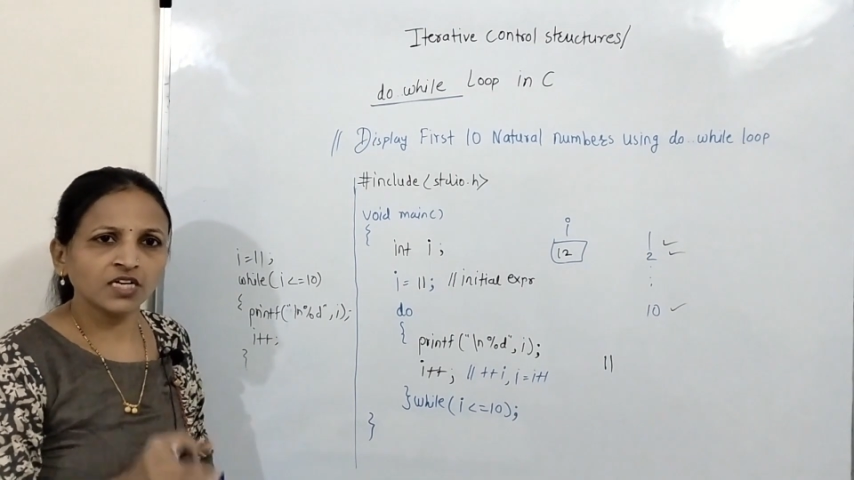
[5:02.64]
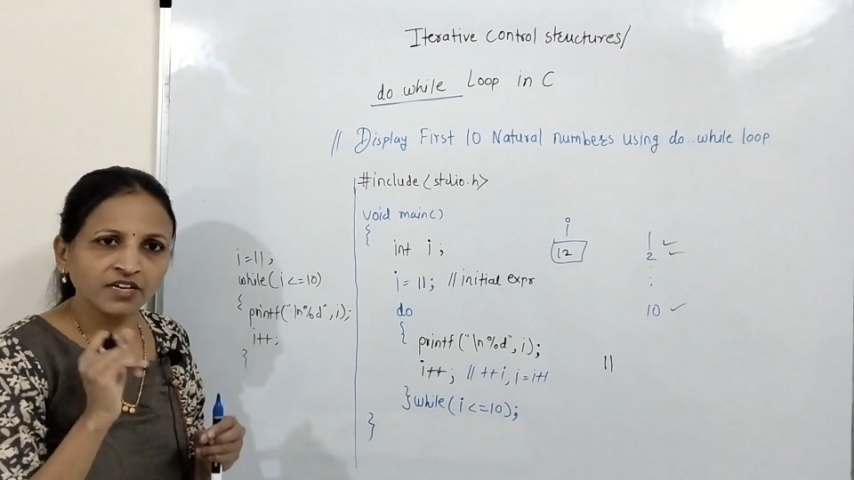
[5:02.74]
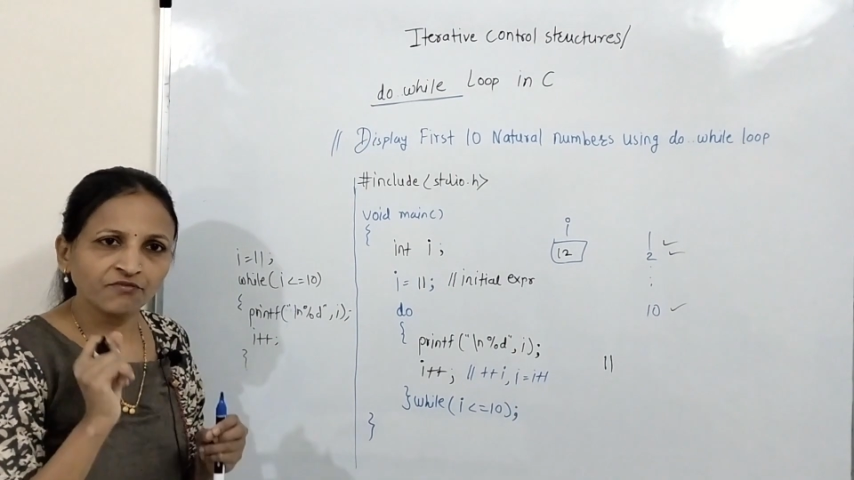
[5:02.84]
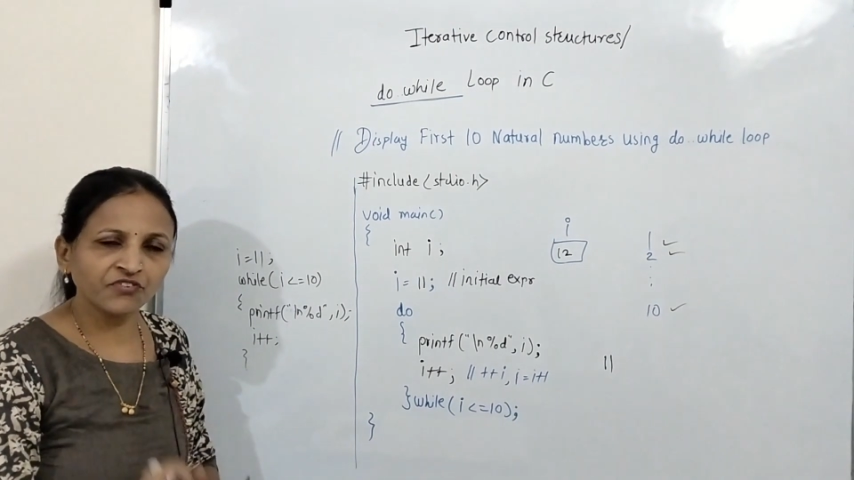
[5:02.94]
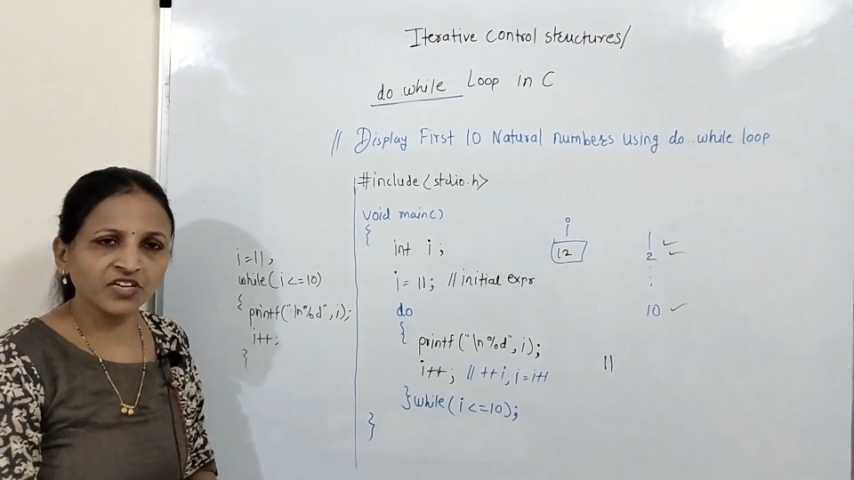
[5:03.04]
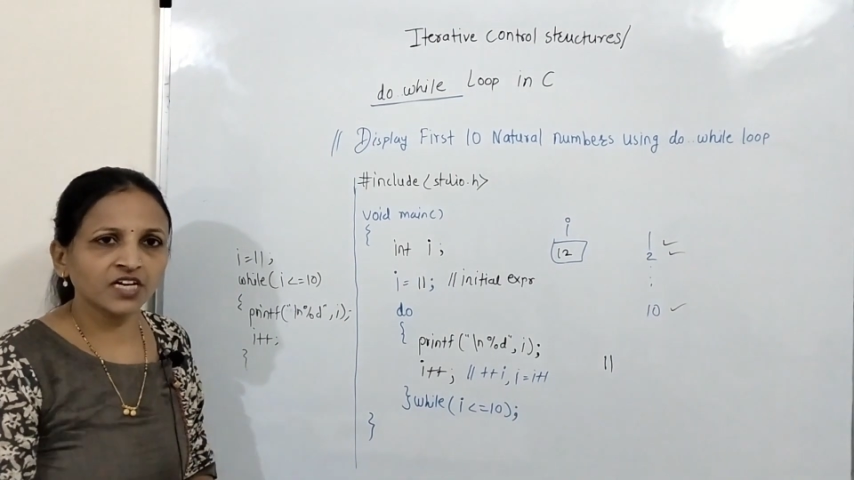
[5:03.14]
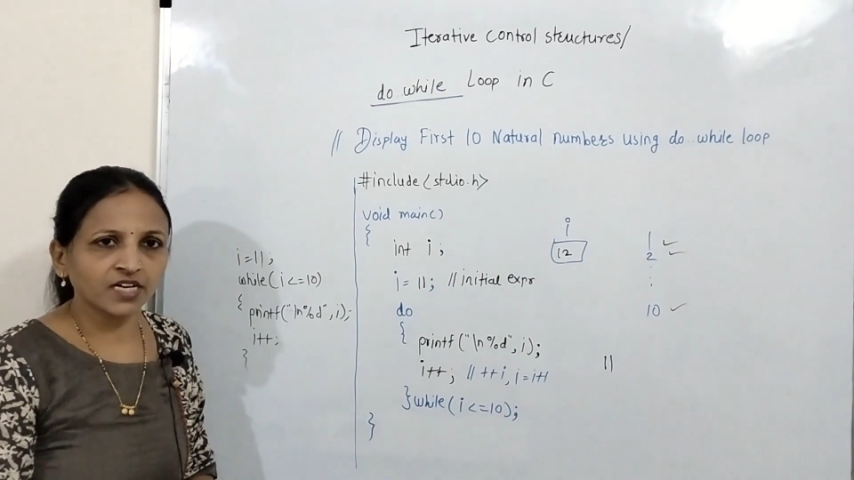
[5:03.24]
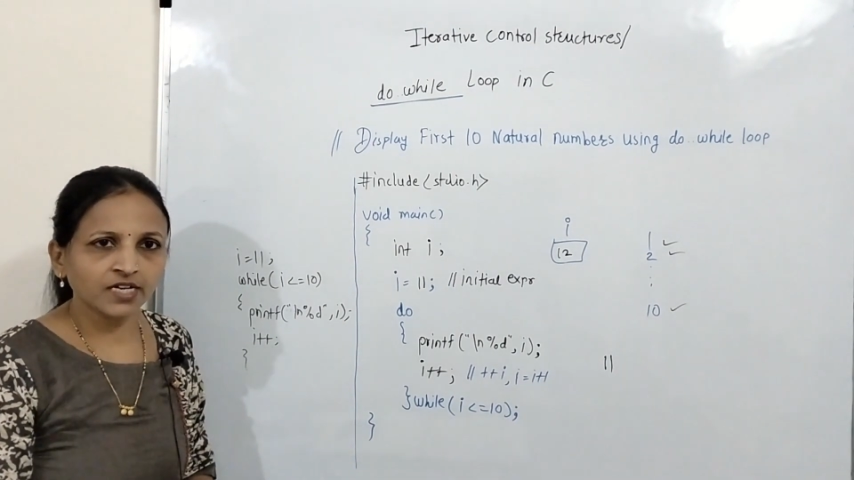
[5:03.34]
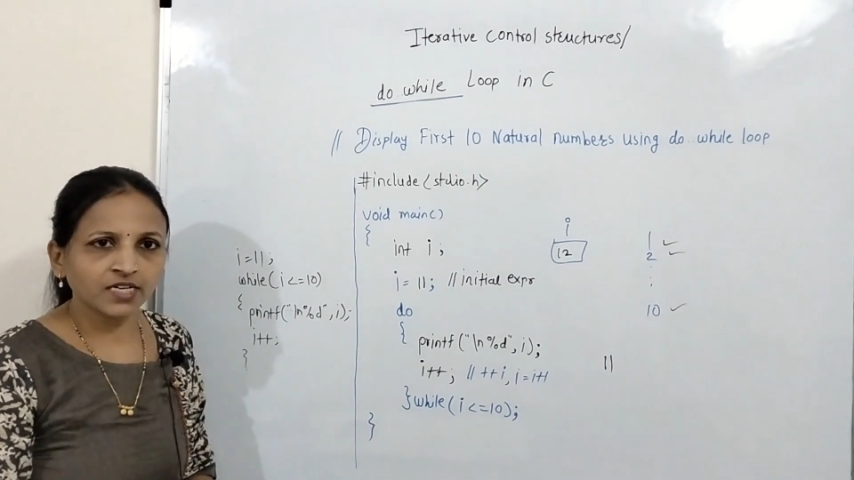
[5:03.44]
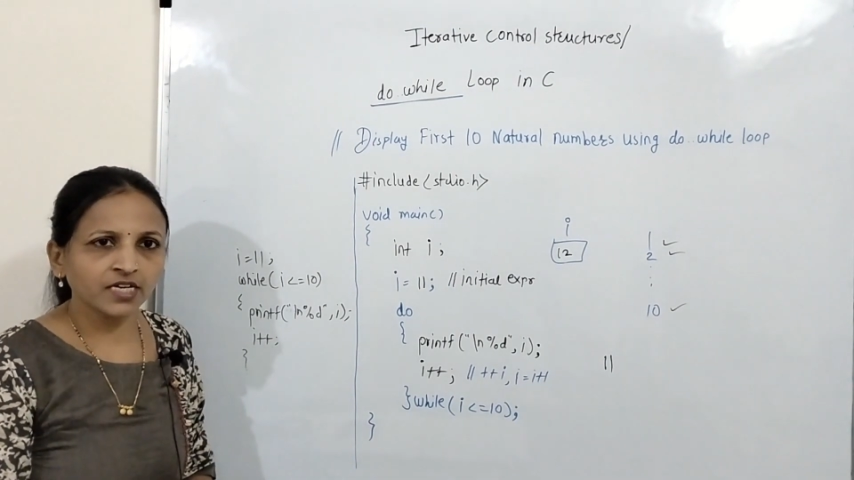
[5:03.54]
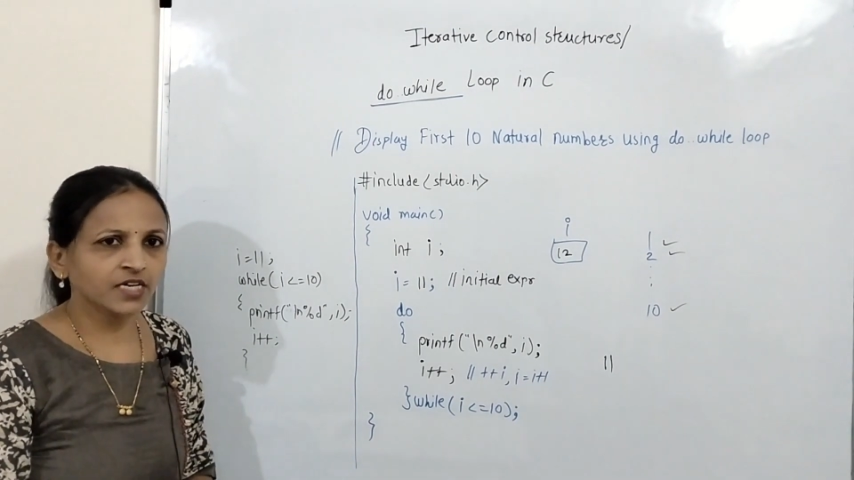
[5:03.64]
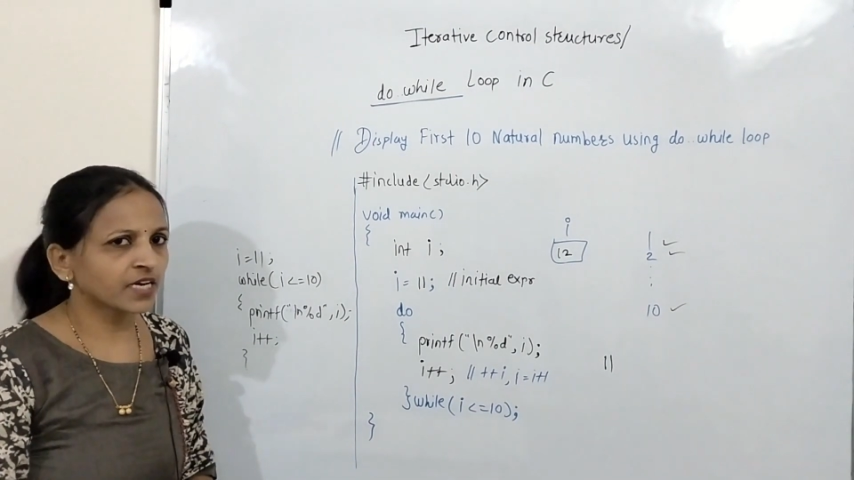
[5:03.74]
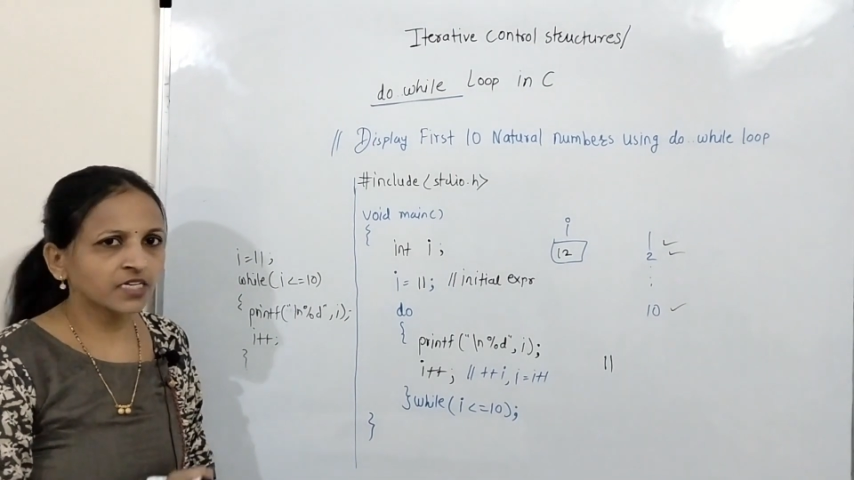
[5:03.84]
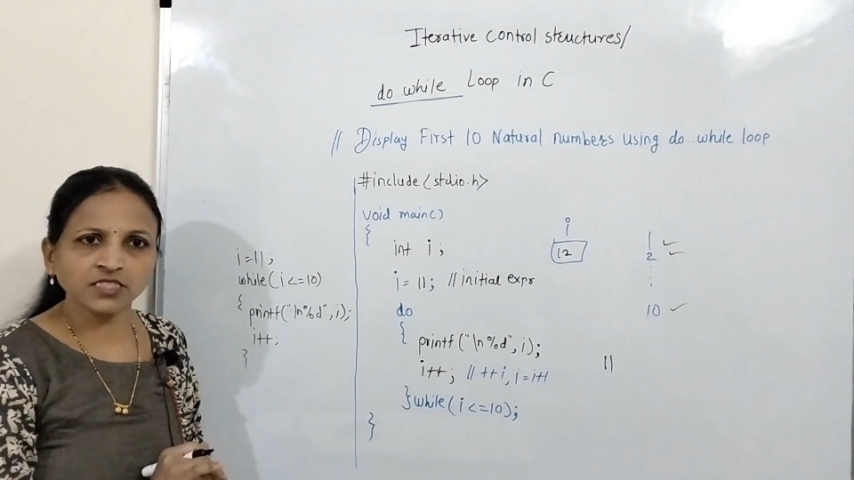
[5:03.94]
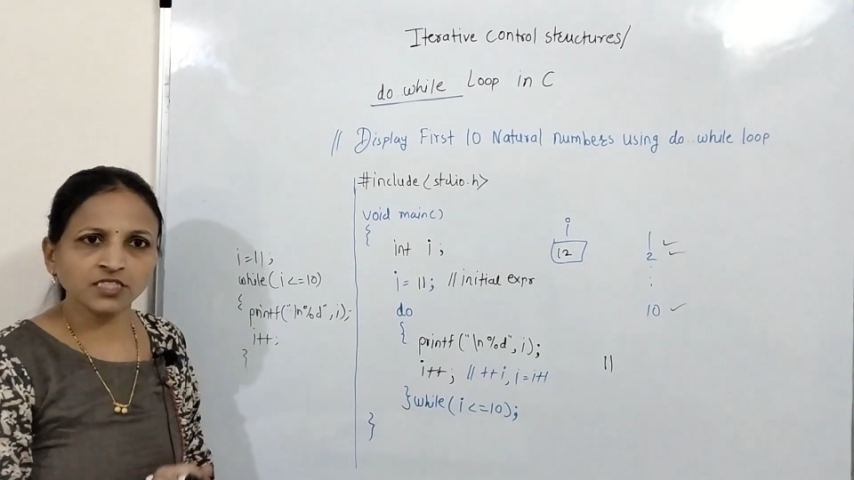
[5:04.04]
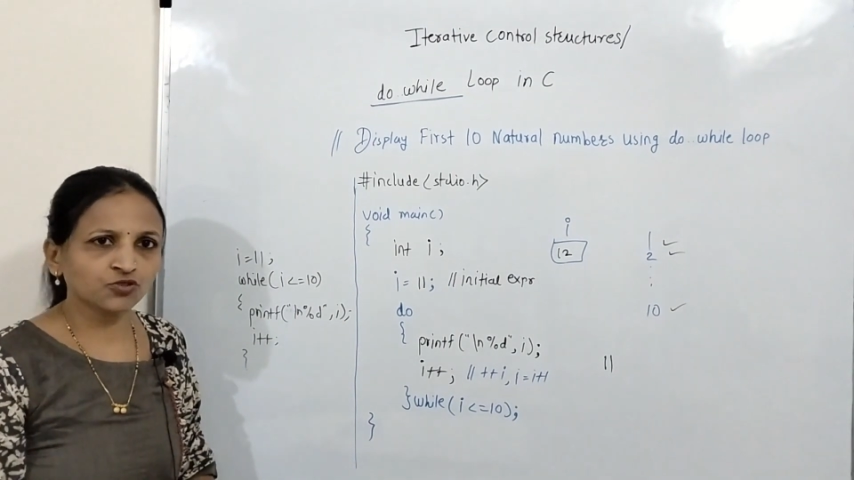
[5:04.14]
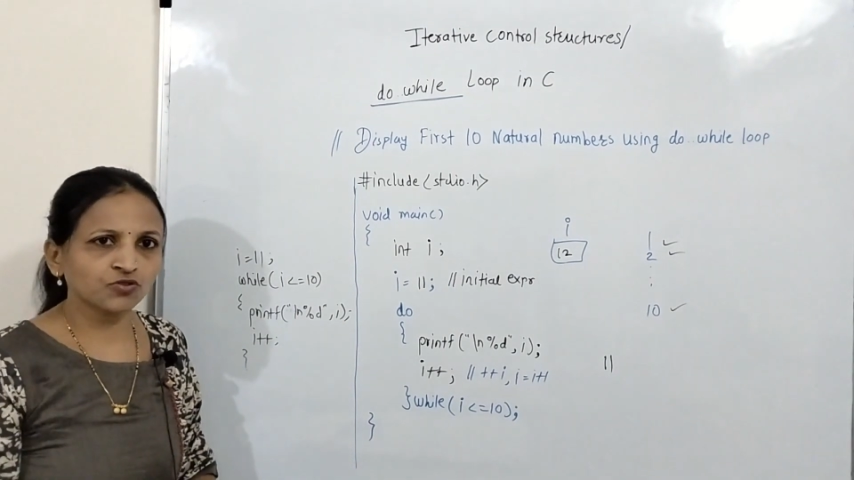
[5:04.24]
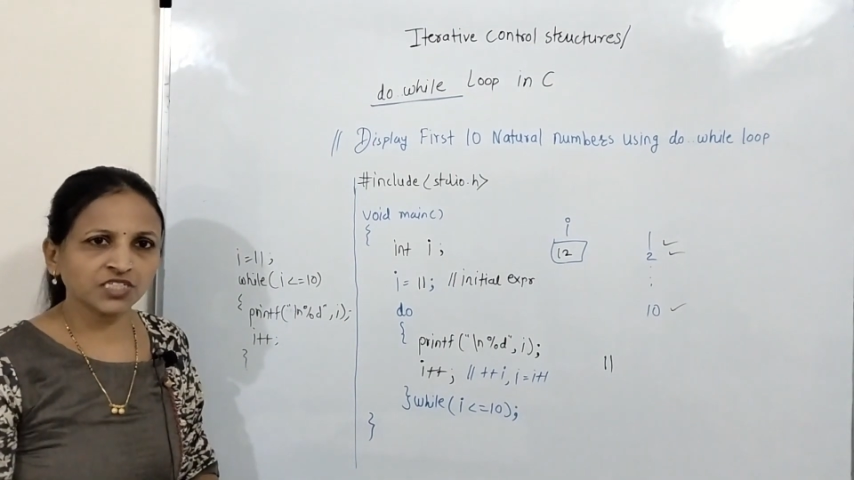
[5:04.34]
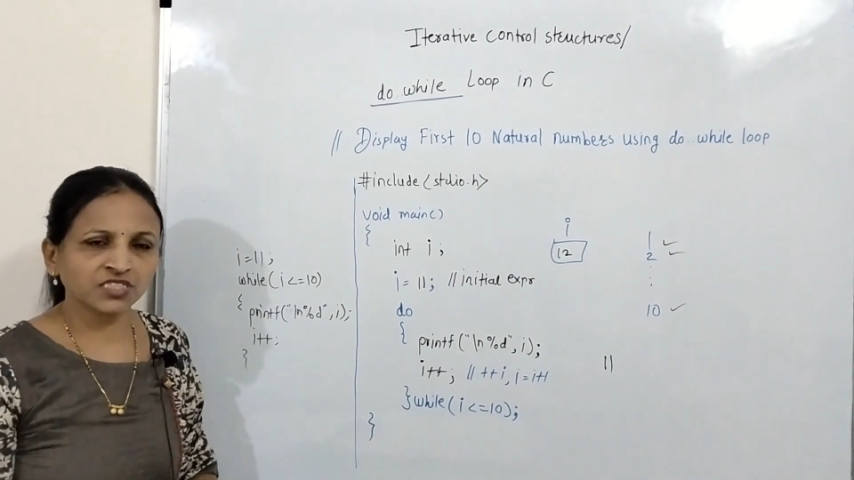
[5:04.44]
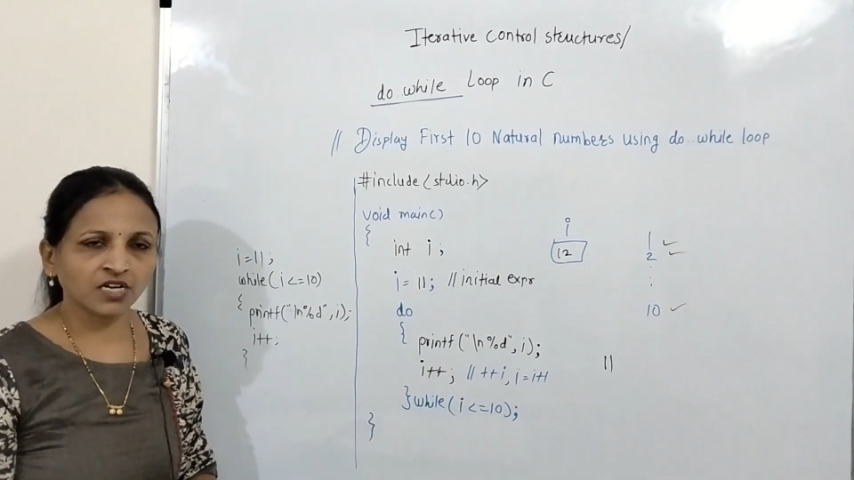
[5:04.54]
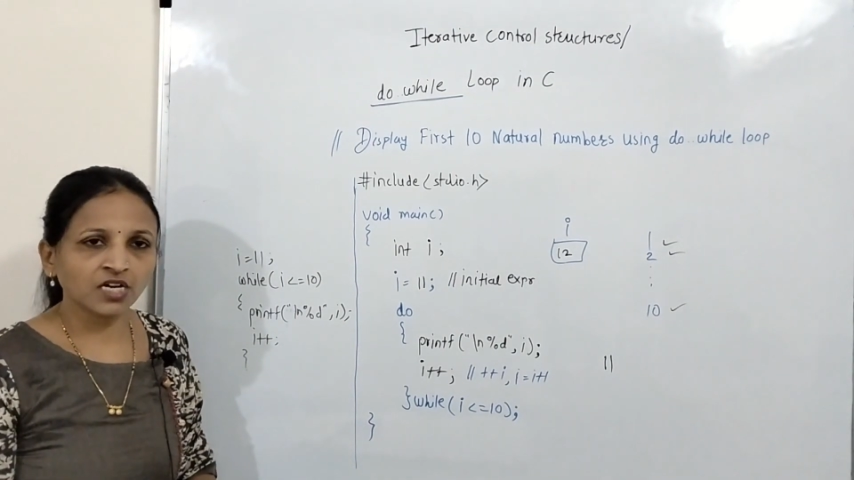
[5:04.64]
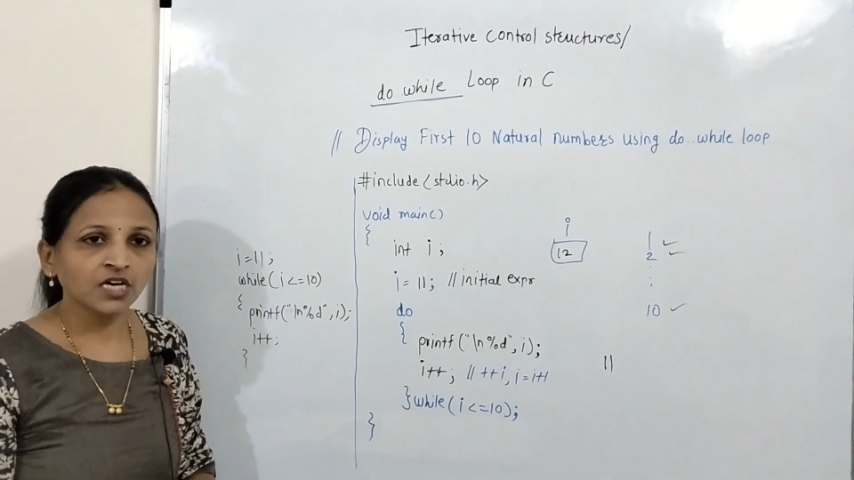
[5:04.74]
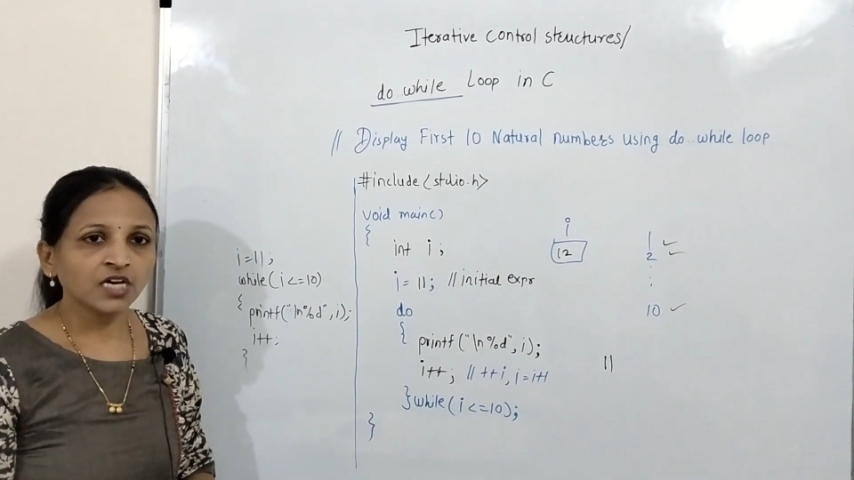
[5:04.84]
definitely in any situation,